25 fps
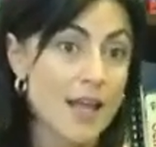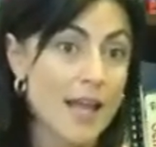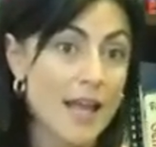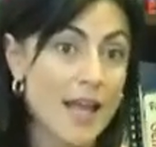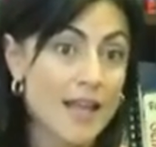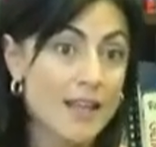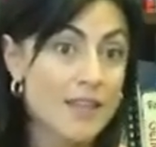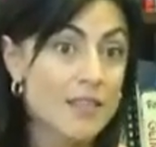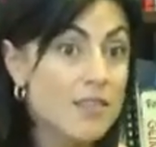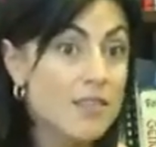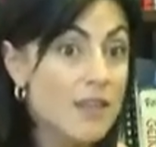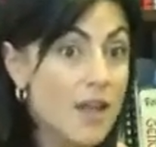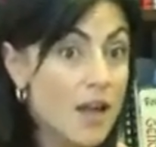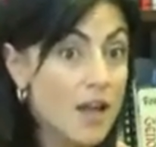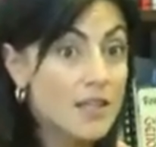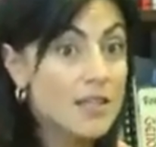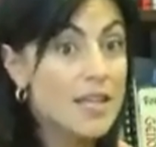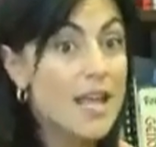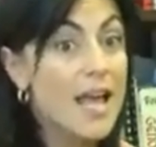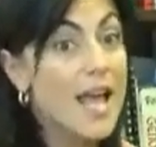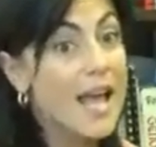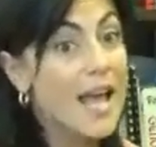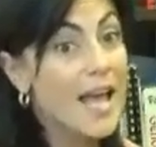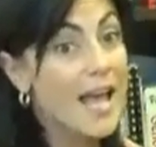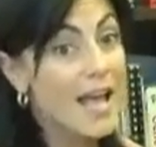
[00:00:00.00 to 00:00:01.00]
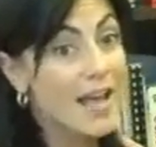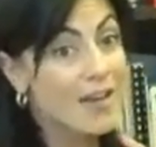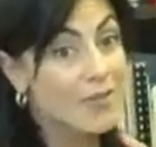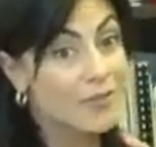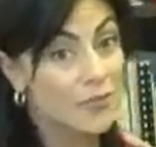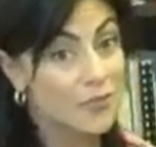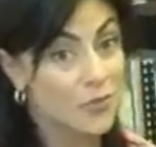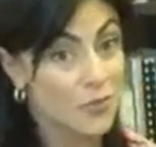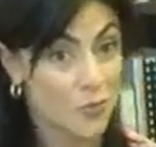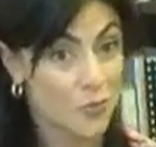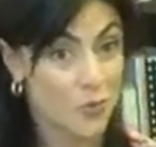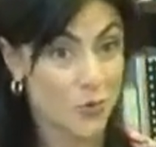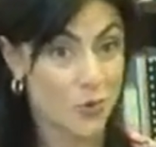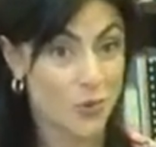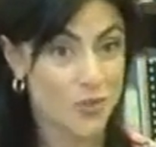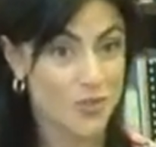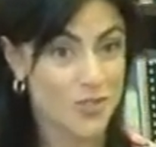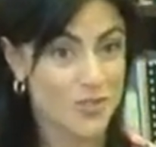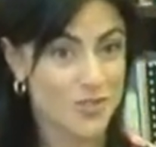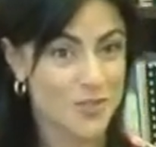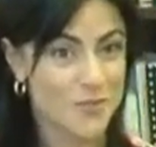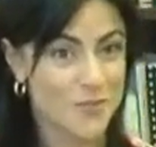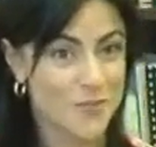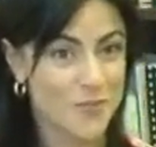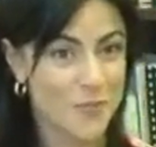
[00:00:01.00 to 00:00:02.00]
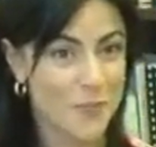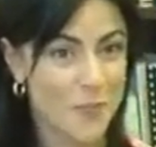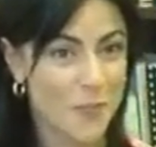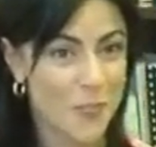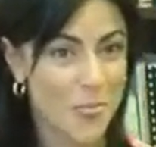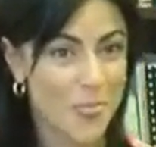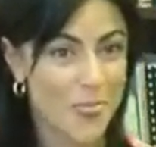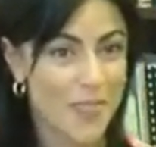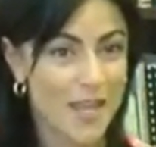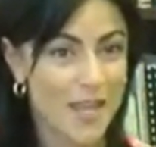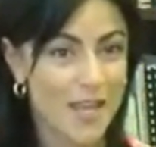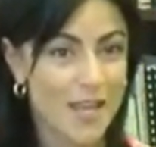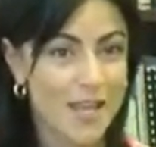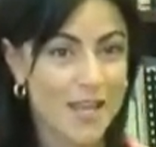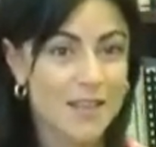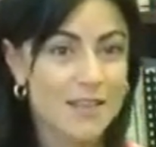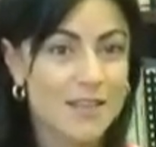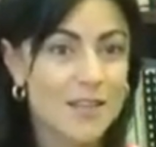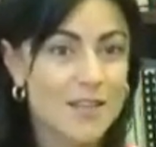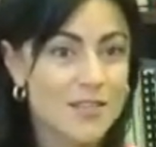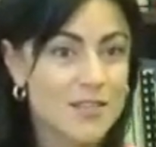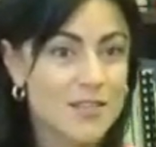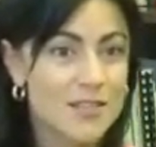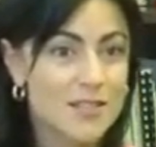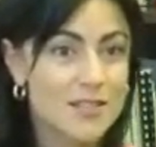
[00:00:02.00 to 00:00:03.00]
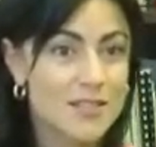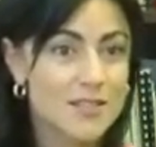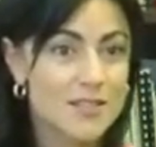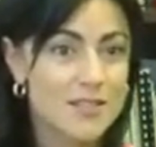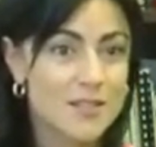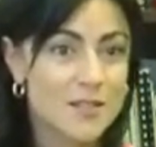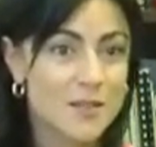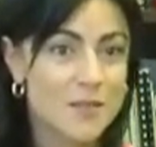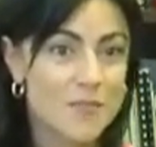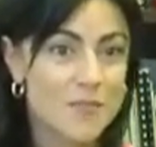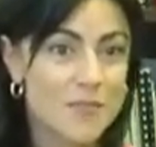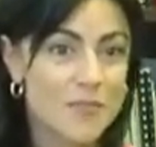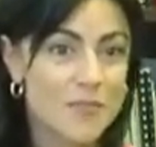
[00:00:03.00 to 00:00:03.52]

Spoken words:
and not afterwards. This is